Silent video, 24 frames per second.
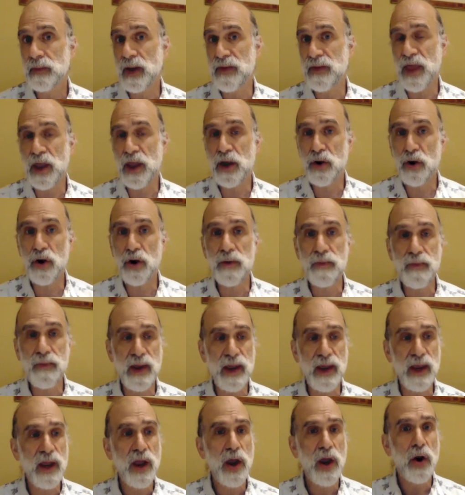they could
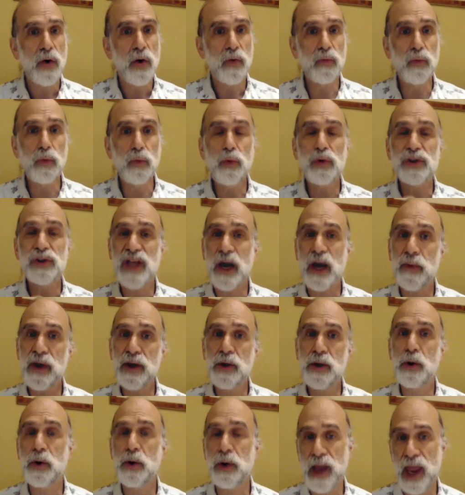be rules that we
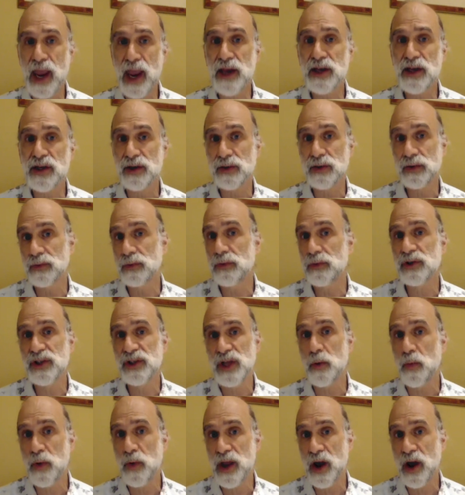create, rules
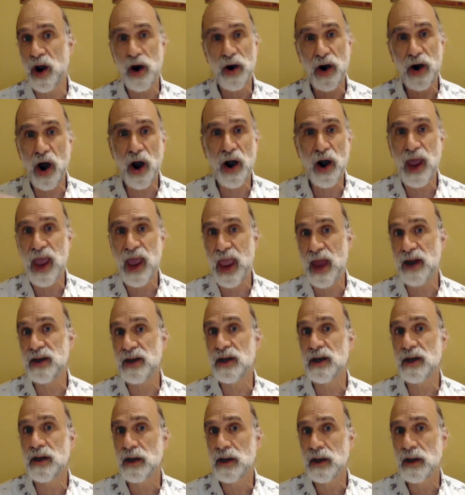that we are, are
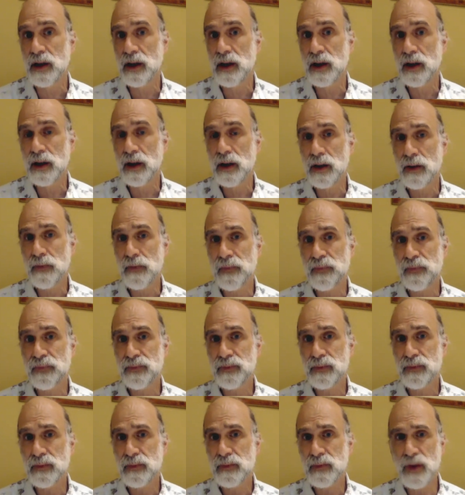handed.
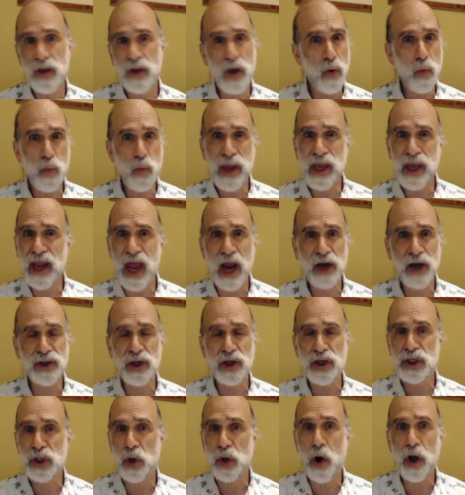You know, we can
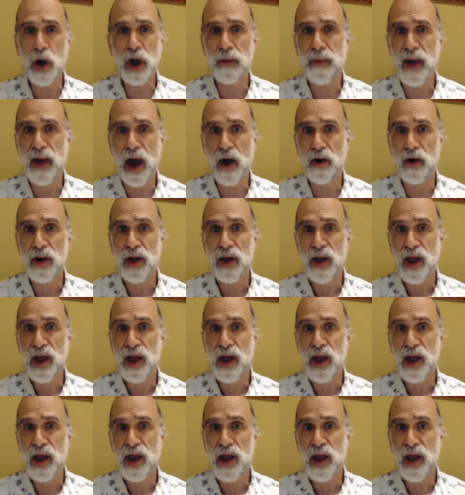actually talk about